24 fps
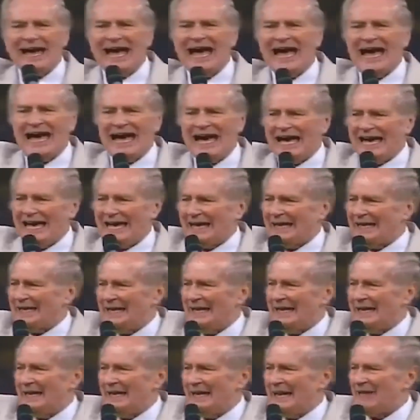eye
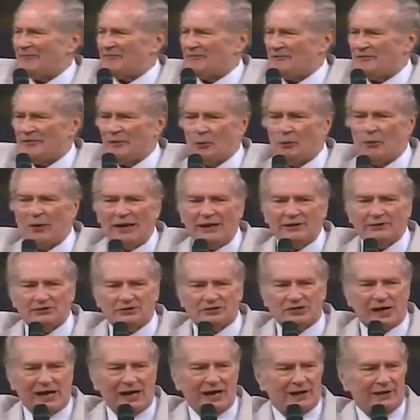left the
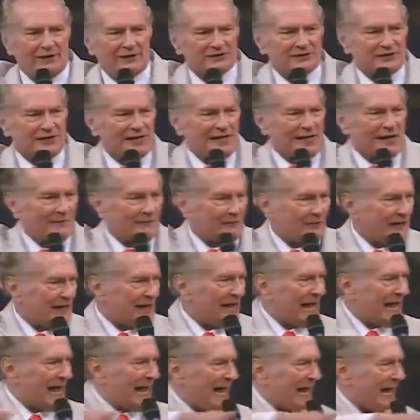wheelchairs and every
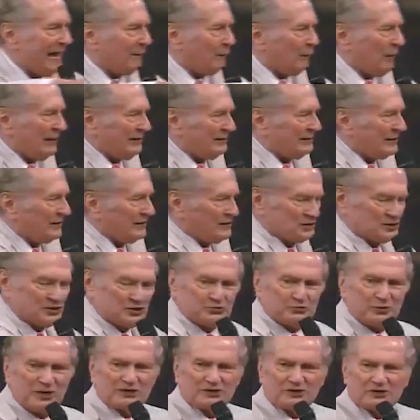eye went to the
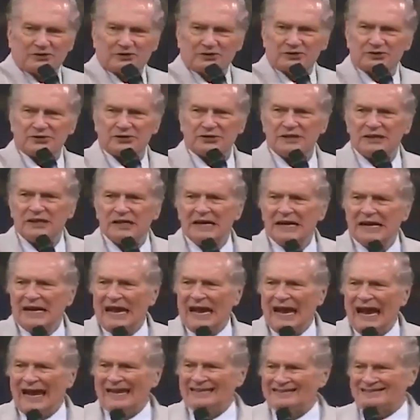stretchers.
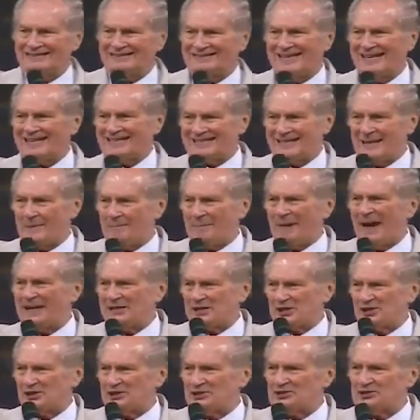
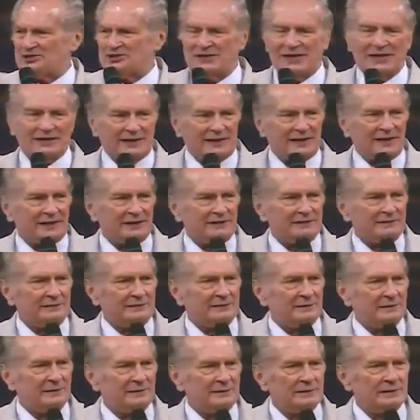Anticipation set in.
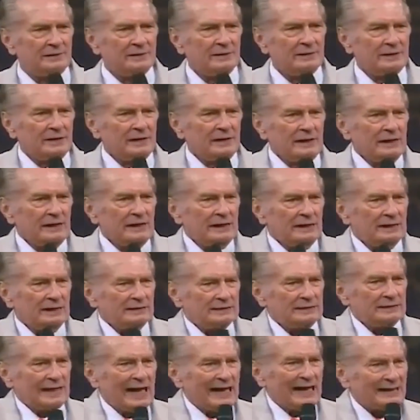
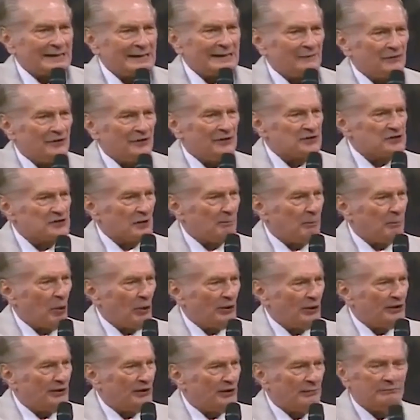God never
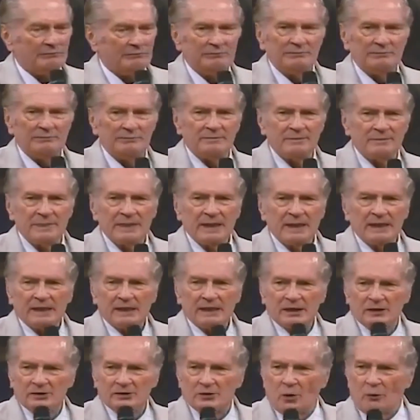disappointed them.
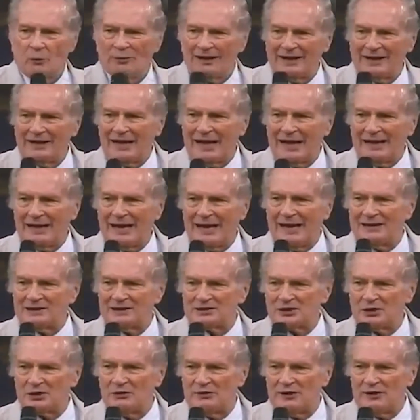Nobody laid
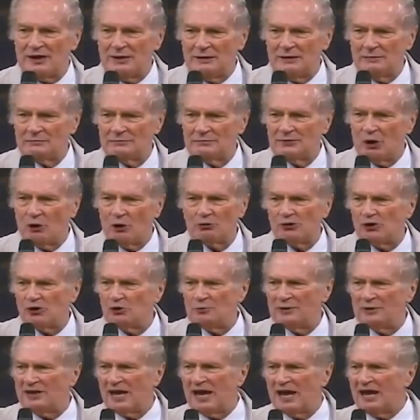hands on them, no
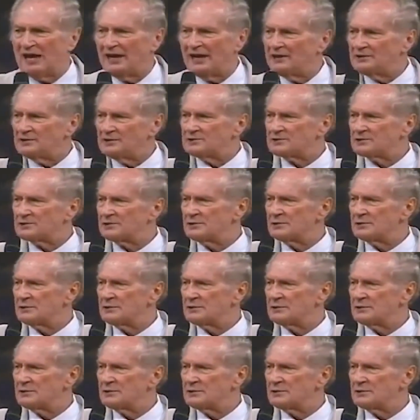human hands.